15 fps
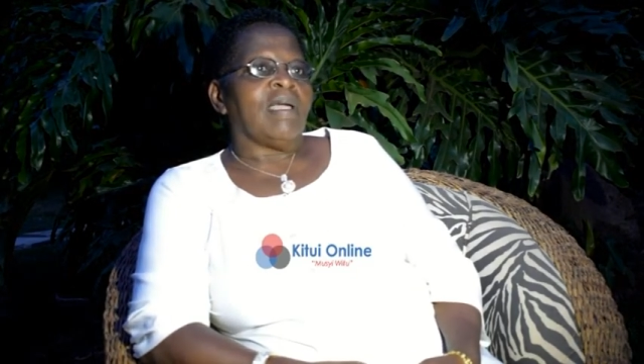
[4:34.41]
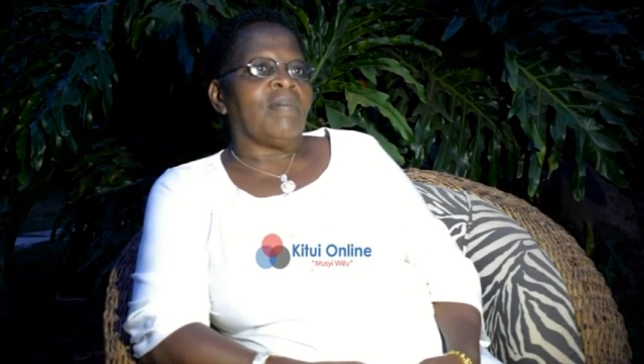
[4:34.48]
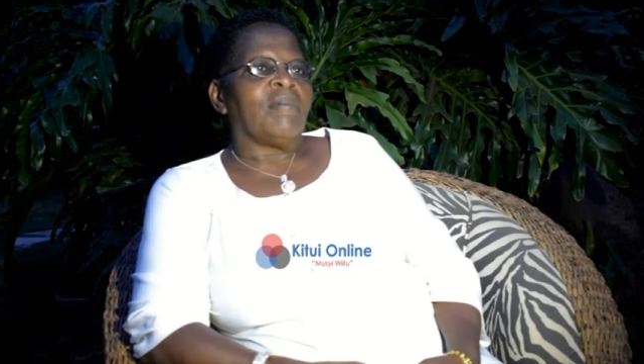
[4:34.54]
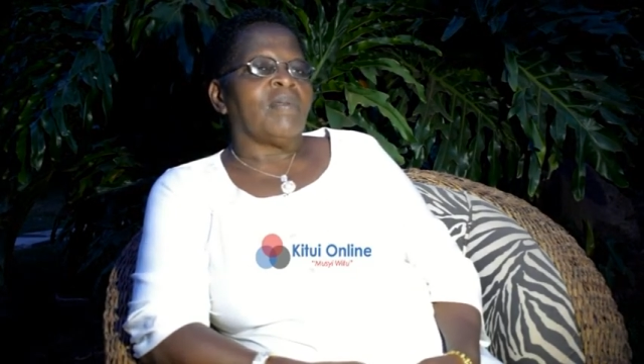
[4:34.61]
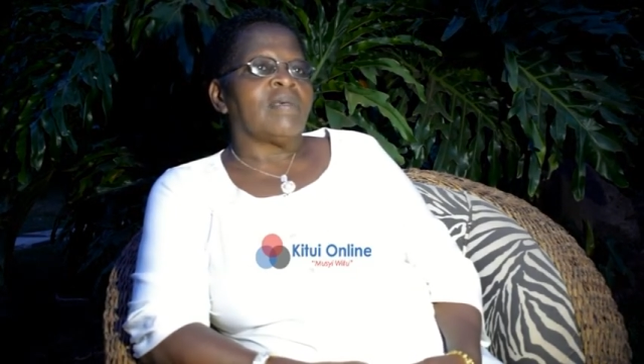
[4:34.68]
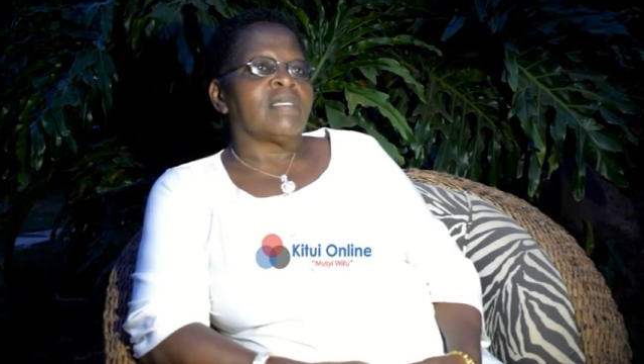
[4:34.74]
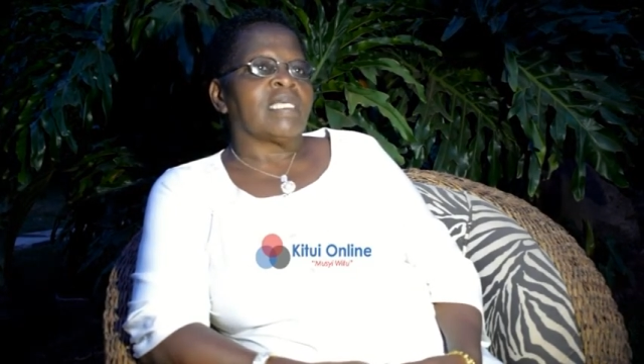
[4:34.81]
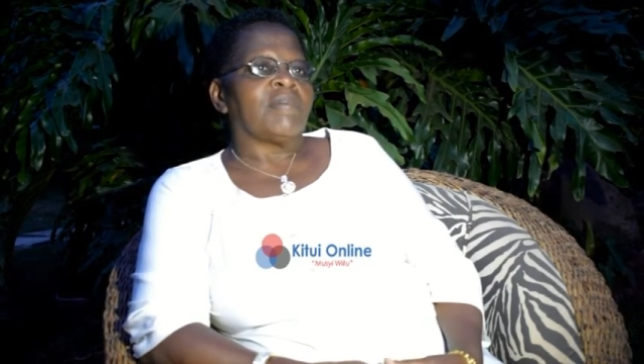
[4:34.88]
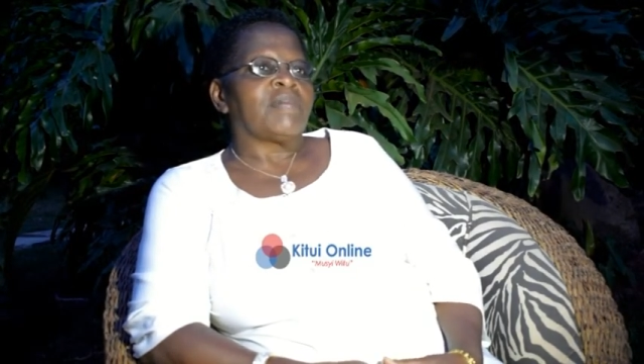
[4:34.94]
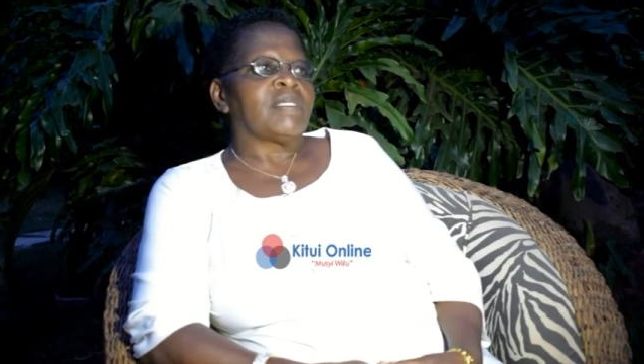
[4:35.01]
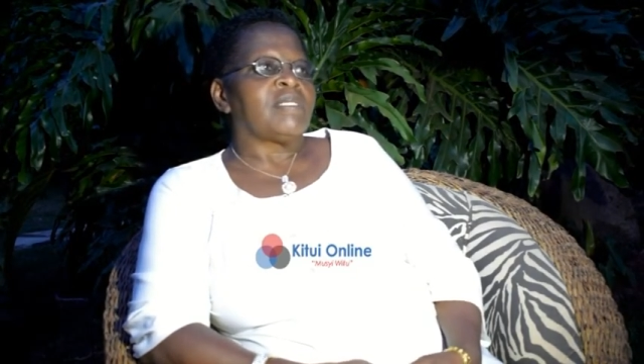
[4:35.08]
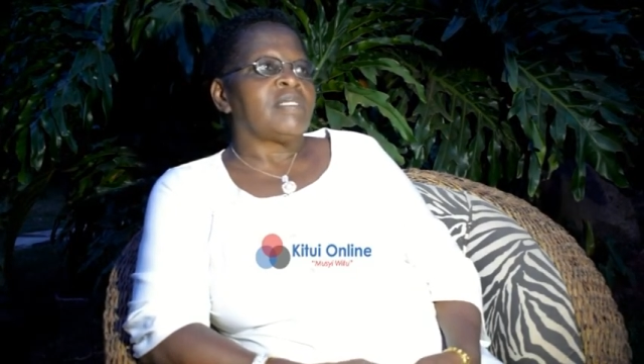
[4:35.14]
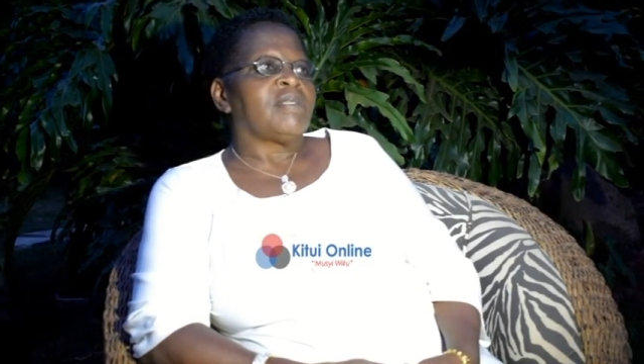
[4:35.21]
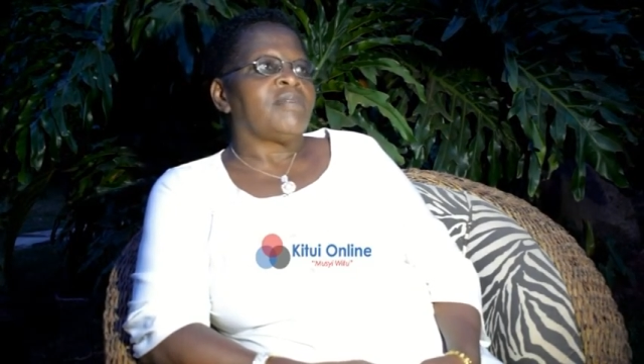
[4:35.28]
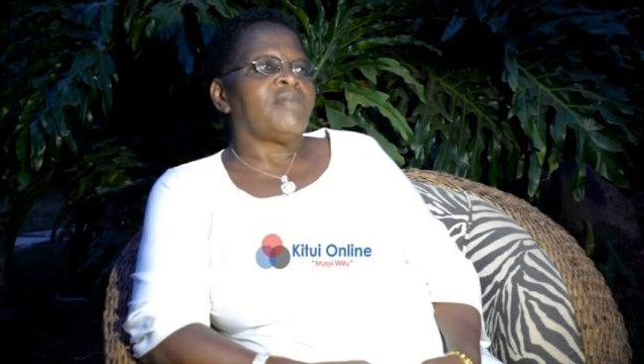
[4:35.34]
have no
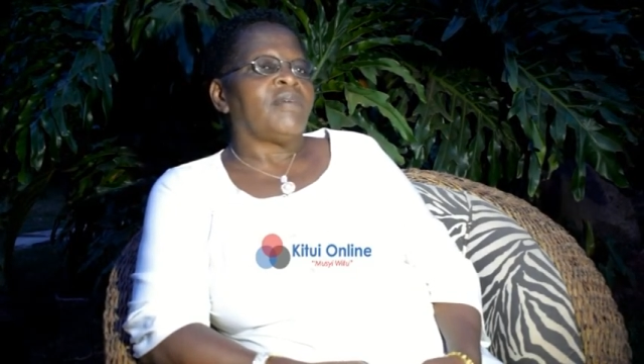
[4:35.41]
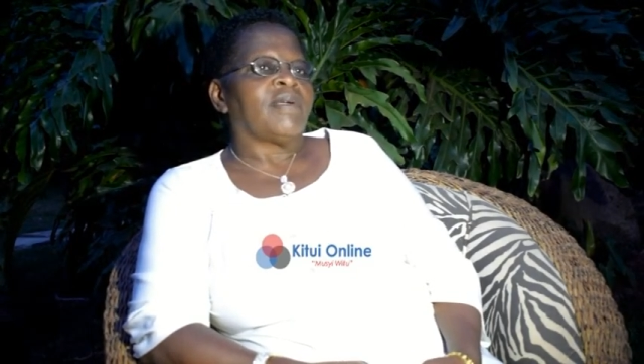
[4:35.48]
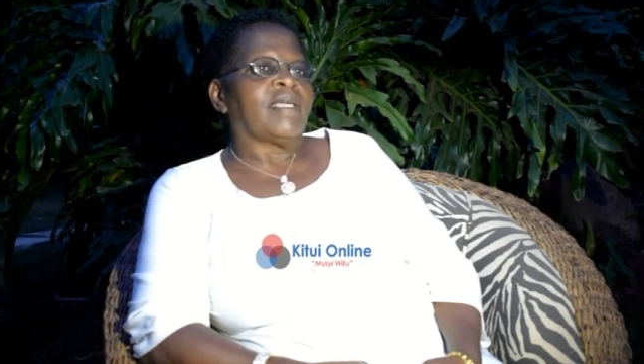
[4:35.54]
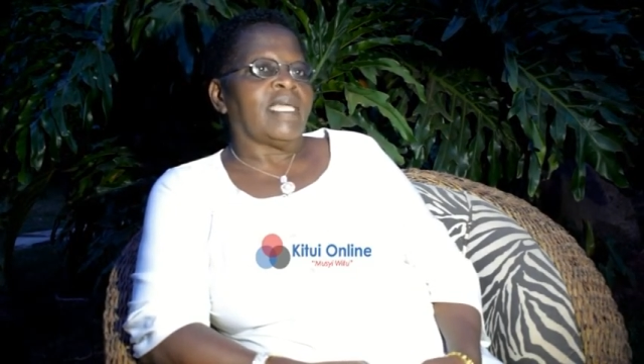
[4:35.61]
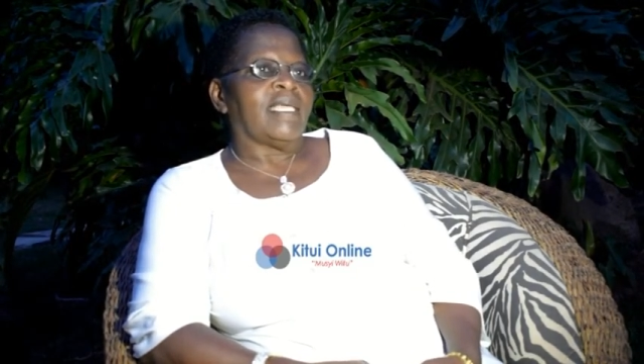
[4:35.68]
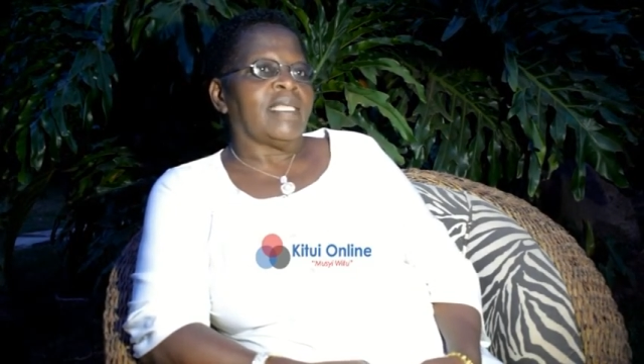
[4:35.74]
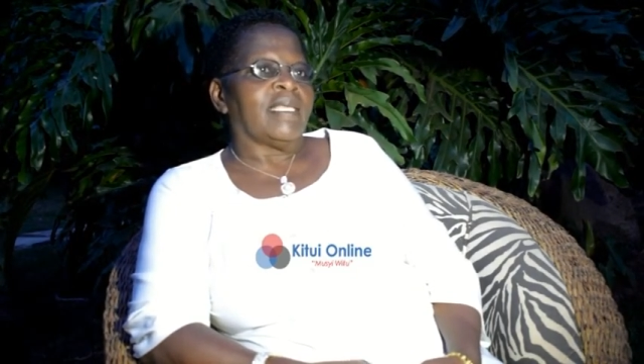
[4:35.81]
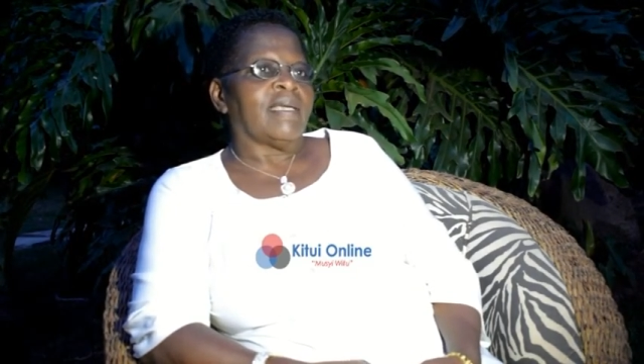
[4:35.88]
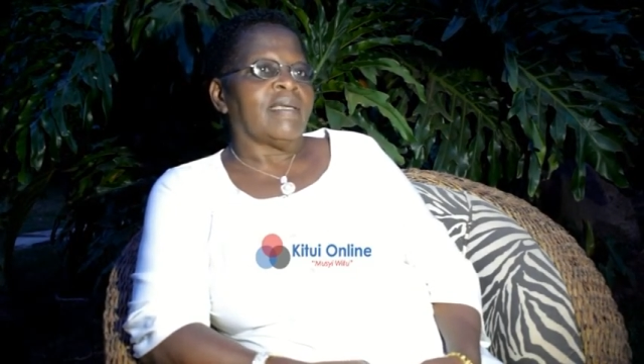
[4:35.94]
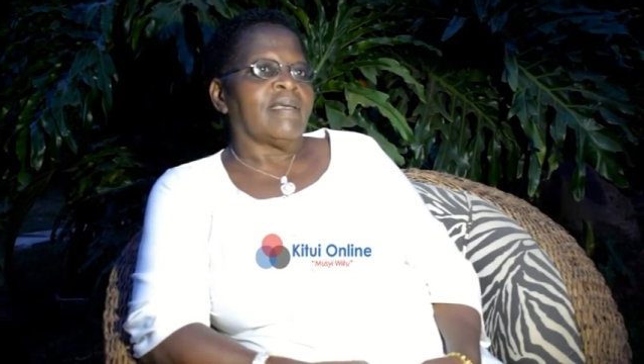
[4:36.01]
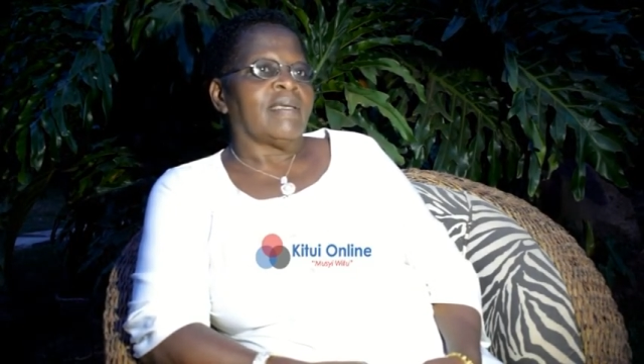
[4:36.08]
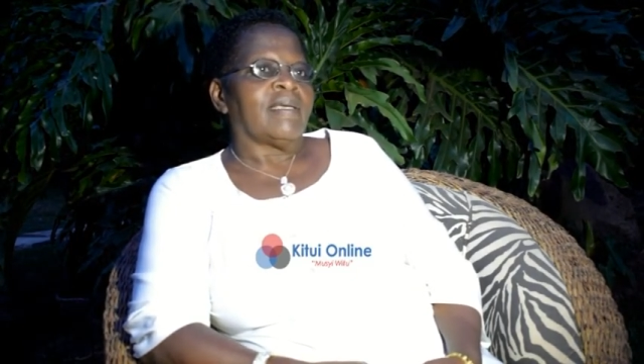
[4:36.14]
substitute for Kenya.